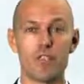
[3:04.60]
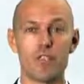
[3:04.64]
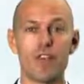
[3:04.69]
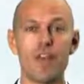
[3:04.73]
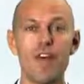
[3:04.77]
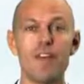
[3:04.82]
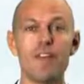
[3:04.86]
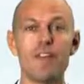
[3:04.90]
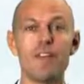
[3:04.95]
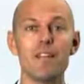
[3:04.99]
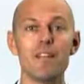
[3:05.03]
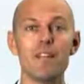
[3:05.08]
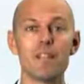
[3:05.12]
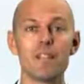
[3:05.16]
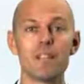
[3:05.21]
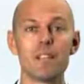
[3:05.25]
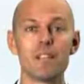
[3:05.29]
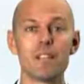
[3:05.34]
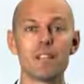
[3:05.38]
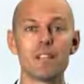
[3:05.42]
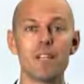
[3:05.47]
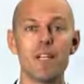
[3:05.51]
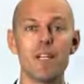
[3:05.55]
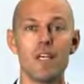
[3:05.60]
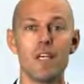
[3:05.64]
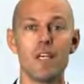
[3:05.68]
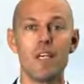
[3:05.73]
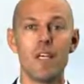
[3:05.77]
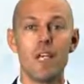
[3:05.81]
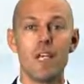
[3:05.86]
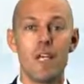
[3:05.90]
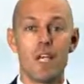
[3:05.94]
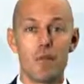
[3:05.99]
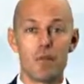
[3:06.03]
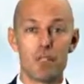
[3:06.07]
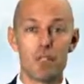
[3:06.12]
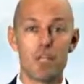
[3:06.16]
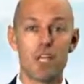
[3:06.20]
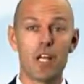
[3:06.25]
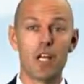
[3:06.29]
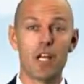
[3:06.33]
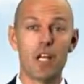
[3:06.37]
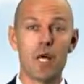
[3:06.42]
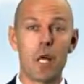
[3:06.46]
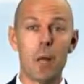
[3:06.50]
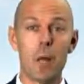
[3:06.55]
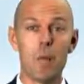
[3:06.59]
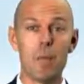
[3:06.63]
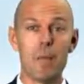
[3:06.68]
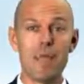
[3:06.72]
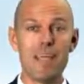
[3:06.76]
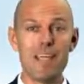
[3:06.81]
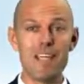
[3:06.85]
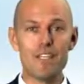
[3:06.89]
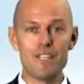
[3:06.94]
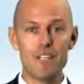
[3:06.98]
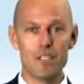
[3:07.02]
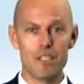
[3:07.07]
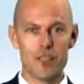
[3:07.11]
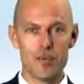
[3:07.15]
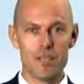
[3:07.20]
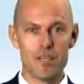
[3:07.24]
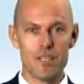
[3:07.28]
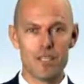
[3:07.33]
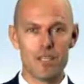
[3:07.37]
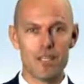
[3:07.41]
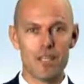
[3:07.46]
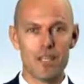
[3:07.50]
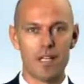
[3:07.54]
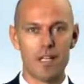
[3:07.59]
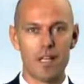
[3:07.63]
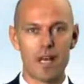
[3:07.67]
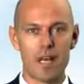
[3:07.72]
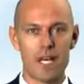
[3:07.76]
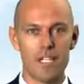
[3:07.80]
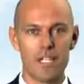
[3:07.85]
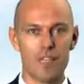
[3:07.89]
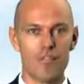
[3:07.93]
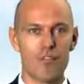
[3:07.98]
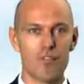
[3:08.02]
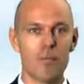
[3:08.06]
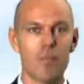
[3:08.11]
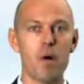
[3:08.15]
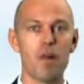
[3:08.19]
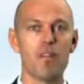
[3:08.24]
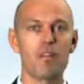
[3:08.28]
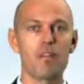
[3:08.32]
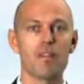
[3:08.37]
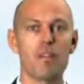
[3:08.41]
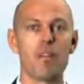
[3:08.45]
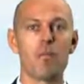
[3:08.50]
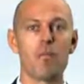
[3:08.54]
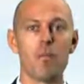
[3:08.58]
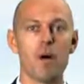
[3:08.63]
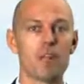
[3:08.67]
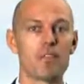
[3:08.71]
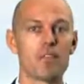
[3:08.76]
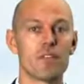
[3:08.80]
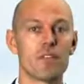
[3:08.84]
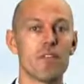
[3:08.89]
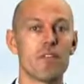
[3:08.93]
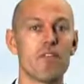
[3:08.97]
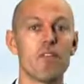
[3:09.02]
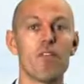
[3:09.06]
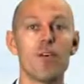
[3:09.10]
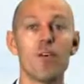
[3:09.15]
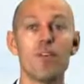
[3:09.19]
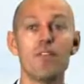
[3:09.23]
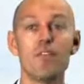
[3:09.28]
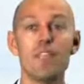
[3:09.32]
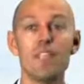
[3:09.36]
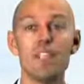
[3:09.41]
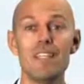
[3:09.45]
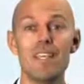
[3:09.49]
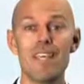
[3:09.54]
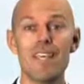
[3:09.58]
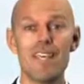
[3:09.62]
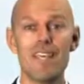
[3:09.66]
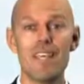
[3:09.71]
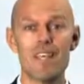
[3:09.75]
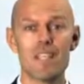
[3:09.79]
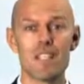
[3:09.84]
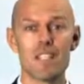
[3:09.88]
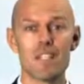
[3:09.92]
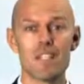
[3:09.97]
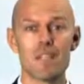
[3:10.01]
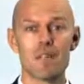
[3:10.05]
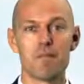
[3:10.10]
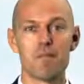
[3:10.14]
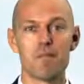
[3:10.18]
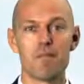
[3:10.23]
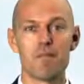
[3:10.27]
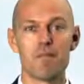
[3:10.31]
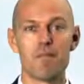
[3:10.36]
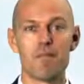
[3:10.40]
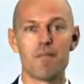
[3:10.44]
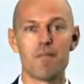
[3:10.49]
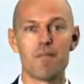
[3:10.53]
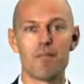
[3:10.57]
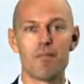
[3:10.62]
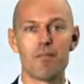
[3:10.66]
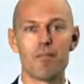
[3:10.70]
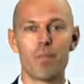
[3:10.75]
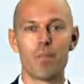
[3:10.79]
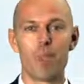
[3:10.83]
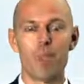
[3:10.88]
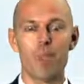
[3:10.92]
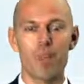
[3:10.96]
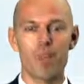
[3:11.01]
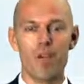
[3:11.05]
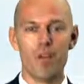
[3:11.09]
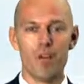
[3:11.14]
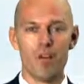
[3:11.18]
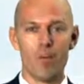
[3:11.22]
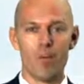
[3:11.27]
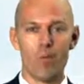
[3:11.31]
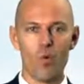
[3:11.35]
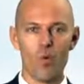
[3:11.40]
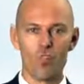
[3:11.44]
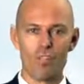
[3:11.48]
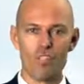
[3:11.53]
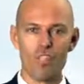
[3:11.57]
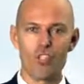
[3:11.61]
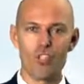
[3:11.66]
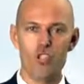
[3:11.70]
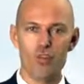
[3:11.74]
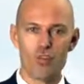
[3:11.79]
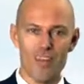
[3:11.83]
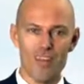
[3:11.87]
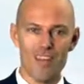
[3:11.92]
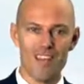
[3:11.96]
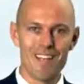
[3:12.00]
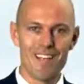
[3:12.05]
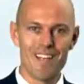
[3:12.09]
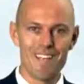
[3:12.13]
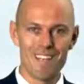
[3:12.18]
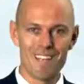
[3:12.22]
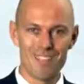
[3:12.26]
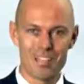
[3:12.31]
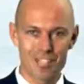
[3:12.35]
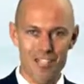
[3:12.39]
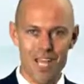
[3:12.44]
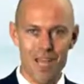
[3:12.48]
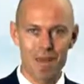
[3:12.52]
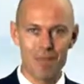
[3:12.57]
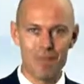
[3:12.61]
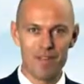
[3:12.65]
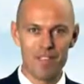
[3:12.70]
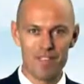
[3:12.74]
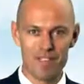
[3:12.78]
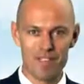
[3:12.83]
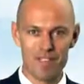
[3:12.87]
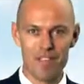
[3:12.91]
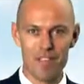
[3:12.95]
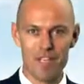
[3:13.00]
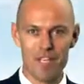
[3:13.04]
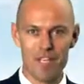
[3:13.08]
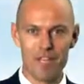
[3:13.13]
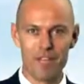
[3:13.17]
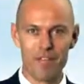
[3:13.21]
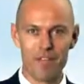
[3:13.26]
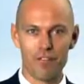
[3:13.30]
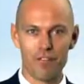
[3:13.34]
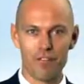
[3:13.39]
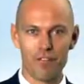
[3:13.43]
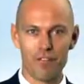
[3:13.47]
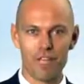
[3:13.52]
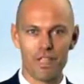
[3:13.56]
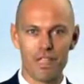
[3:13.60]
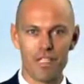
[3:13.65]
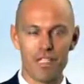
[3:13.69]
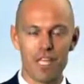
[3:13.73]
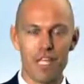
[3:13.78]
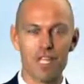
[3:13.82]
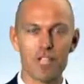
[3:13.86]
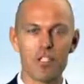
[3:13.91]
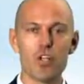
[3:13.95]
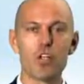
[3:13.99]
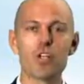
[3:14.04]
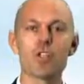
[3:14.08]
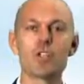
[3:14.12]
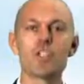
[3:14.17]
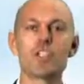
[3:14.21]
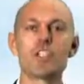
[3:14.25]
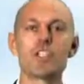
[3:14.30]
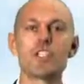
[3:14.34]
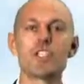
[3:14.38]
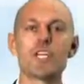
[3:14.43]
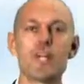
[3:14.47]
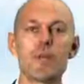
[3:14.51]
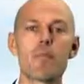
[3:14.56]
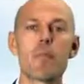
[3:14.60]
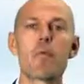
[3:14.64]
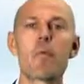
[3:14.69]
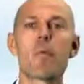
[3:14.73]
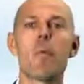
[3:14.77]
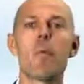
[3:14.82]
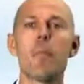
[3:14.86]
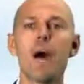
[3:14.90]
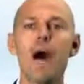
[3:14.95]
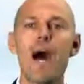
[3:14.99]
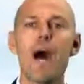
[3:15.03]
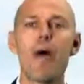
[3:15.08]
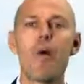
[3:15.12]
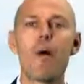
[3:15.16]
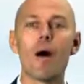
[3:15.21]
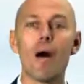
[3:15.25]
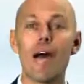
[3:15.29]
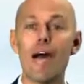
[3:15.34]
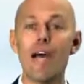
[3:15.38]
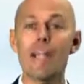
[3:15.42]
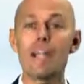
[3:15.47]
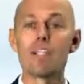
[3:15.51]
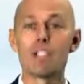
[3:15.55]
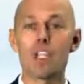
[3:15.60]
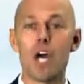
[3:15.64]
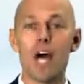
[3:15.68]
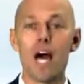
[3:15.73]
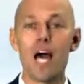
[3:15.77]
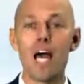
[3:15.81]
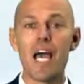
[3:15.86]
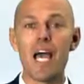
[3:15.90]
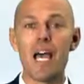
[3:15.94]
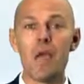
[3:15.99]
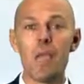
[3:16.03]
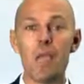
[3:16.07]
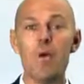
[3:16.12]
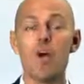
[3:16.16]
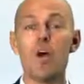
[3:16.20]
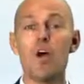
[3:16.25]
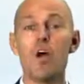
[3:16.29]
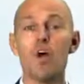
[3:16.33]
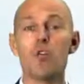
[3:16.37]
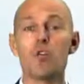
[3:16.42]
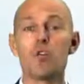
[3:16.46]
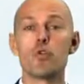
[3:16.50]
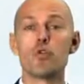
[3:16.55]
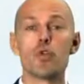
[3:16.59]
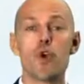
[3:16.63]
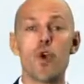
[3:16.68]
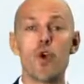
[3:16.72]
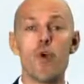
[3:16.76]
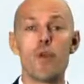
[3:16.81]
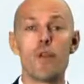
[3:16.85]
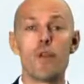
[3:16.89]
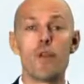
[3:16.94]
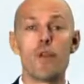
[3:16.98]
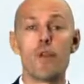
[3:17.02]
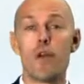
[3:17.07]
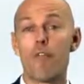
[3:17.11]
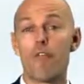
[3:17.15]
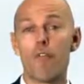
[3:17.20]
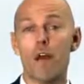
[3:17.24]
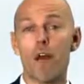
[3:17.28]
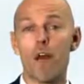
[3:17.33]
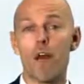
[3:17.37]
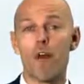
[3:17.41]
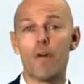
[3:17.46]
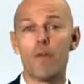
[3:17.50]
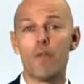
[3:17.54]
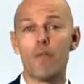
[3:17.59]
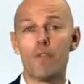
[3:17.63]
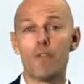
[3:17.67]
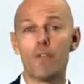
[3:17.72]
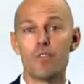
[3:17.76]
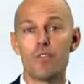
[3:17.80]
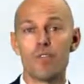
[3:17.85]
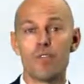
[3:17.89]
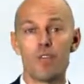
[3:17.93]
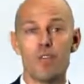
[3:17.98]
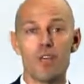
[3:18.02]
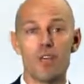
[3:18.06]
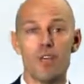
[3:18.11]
of trends. In particular, major trends that last for months and months, if not even years. Once a trend has established itself, it takes considerable power and time to turn it around.